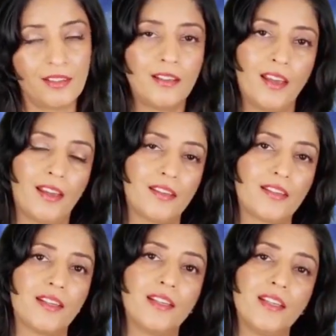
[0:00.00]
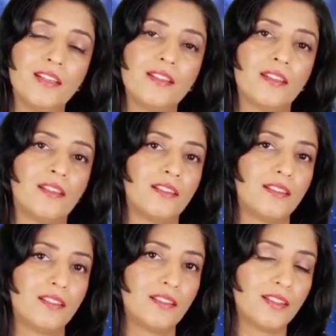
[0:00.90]
and it is
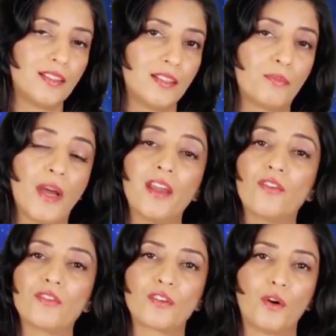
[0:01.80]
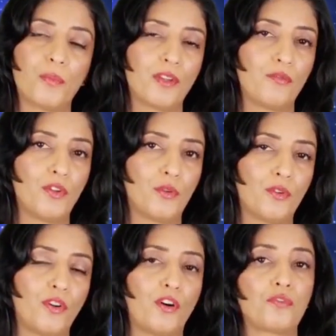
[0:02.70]
the microscopic
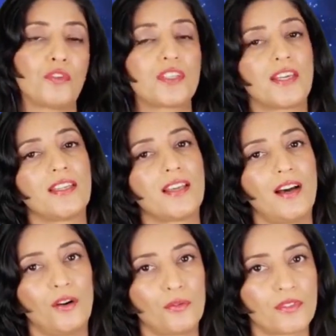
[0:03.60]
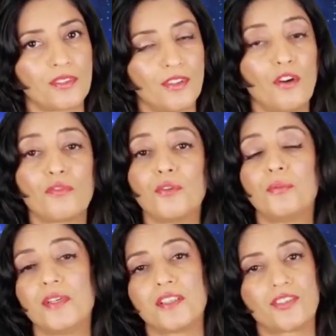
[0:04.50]
view of your 10th house of your
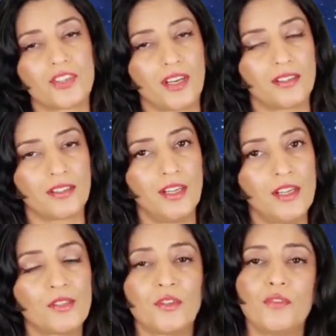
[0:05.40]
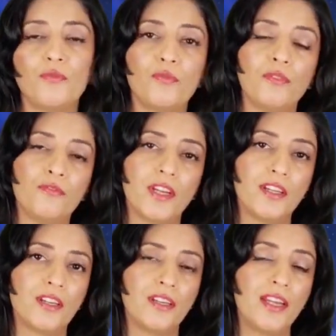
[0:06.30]
birth chart. So
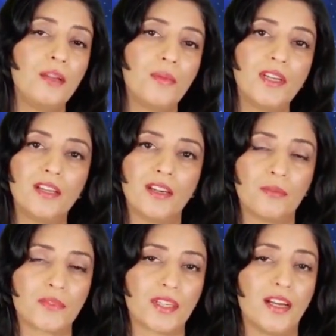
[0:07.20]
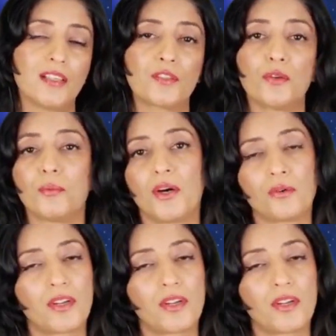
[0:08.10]
when anybody comes and asks you about